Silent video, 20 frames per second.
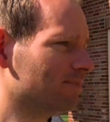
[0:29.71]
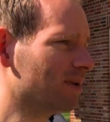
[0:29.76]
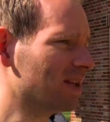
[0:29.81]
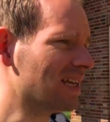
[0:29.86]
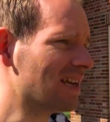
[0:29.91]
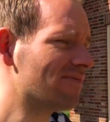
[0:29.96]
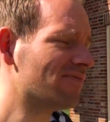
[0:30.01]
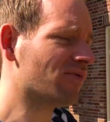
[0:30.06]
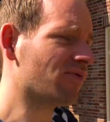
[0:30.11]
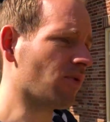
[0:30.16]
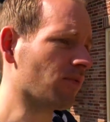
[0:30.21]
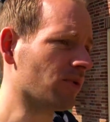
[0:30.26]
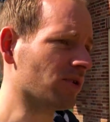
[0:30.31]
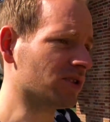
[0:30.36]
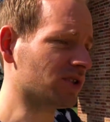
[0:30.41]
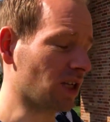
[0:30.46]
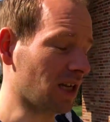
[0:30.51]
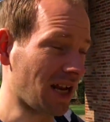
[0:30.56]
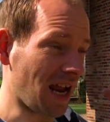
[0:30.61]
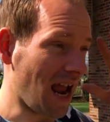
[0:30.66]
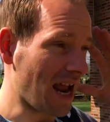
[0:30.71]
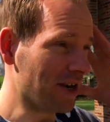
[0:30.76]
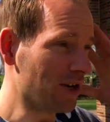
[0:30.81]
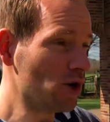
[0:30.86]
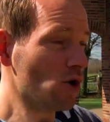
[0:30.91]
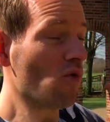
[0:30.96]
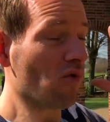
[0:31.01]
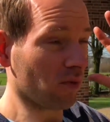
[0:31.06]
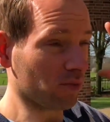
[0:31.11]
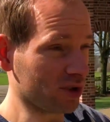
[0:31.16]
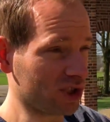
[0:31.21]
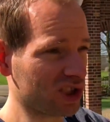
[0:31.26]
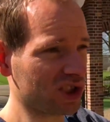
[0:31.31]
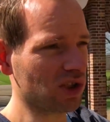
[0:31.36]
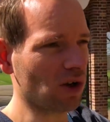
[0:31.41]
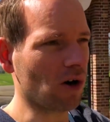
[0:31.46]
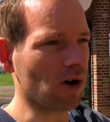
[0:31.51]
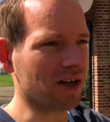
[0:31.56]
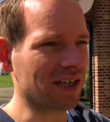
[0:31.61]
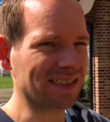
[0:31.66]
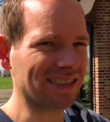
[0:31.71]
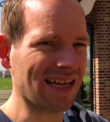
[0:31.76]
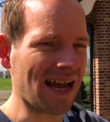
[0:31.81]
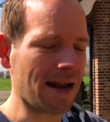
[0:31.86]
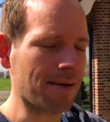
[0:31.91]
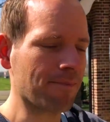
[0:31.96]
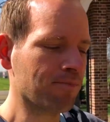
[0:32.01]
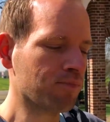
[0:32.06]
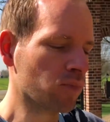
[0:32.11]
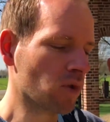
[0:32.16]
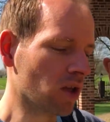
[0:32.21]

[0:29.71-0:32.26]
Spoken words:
believed from the start, and I knew from the start, is that